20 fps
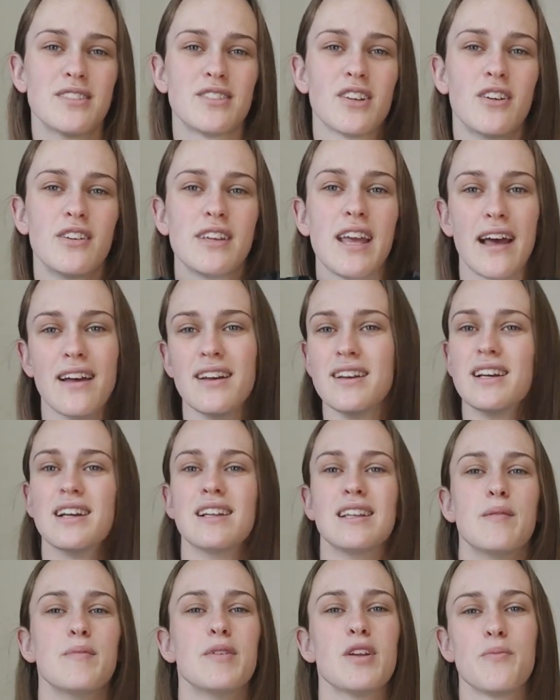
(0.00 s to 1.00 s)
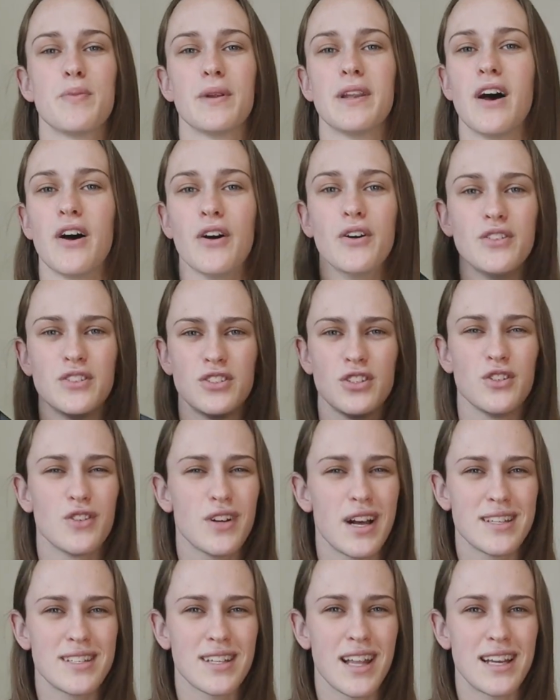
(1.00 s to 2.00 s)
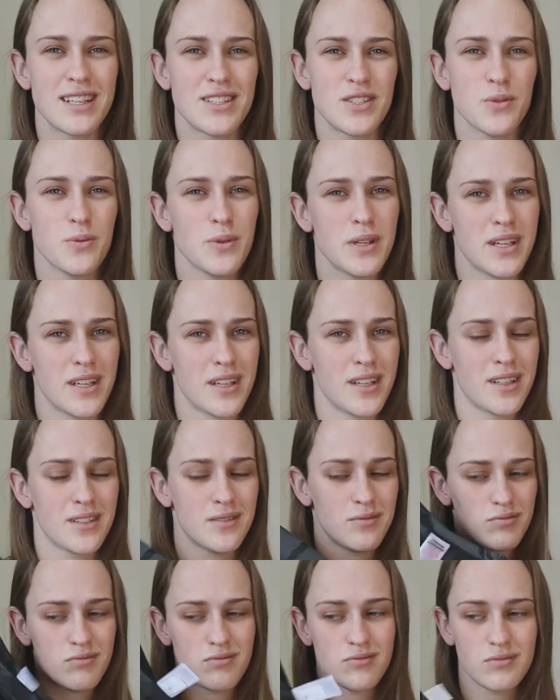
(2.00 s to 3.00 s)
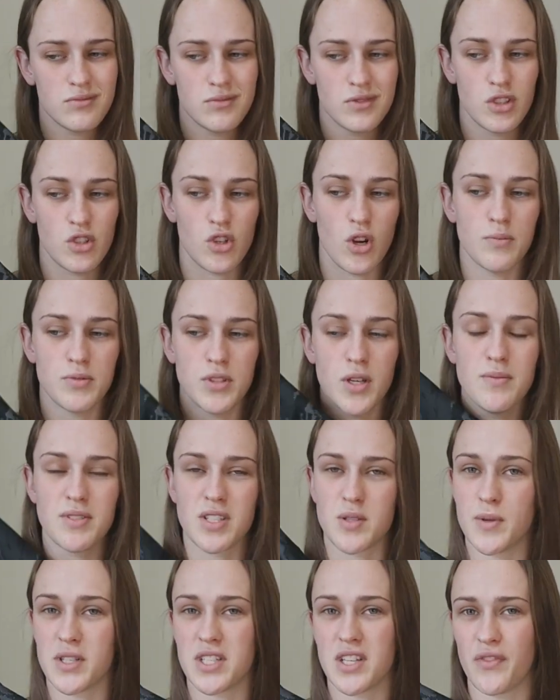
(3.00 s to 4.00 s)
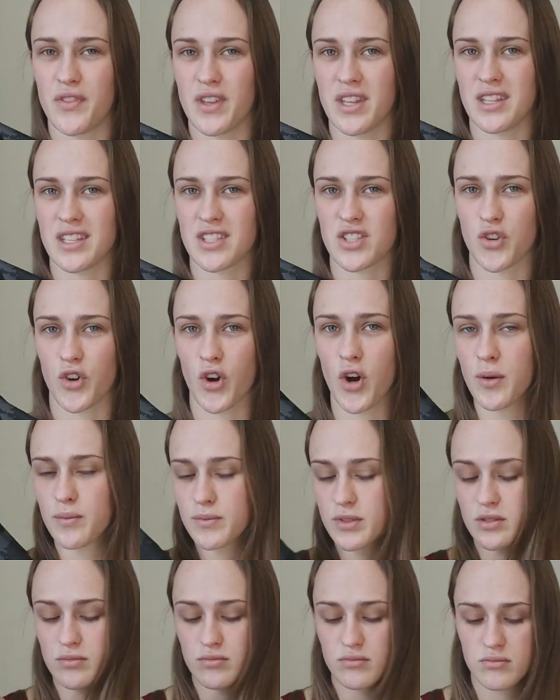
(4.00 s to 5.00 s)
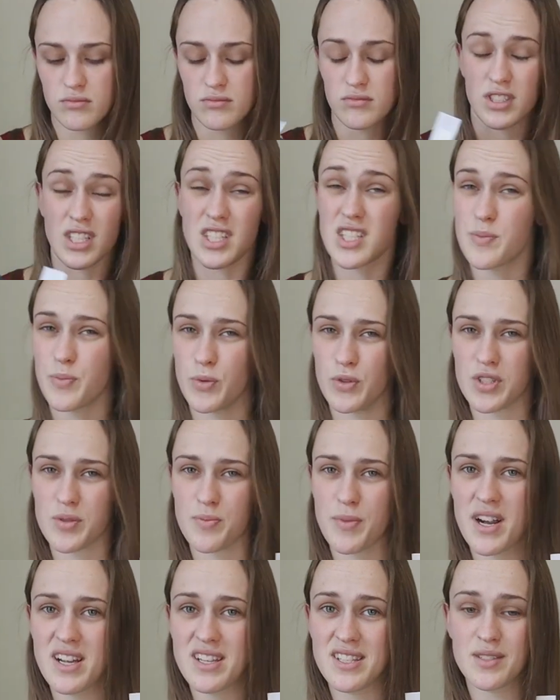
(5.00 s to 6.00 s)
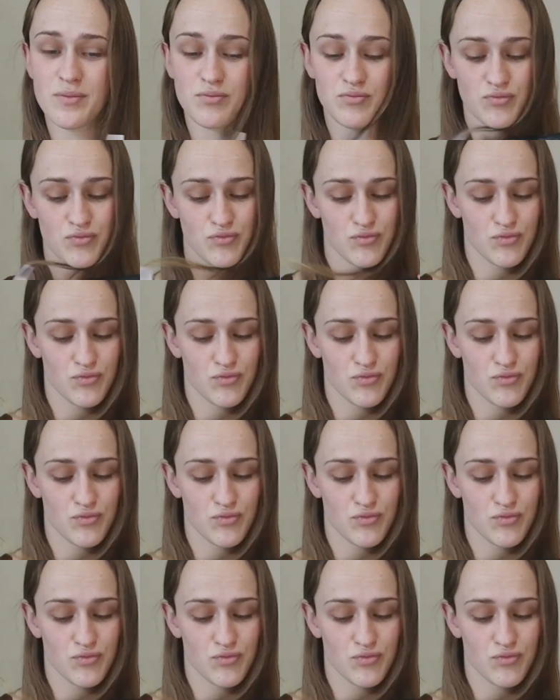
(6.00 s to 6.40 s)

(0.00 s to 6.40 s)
So yeah, let me know below, do you guys like to wear crop tops, especially if they're this cropped? Just sports bras?